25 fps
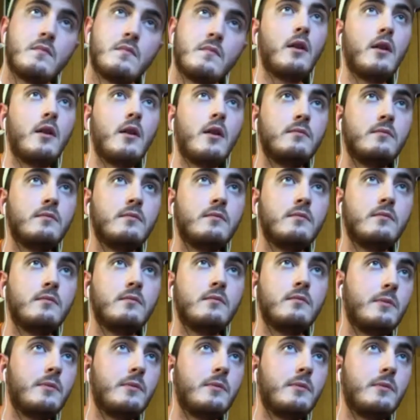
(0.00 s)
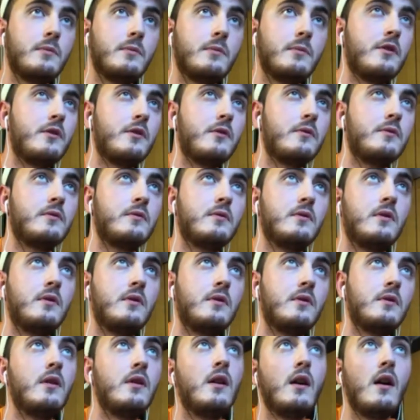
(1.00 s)
To be honest with
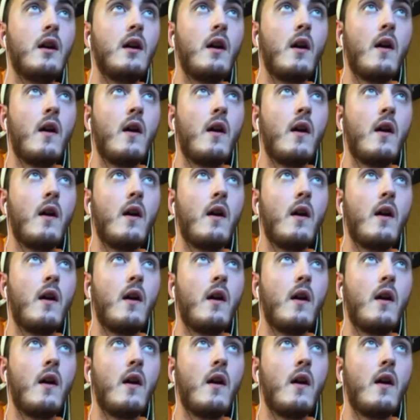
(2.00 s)
you,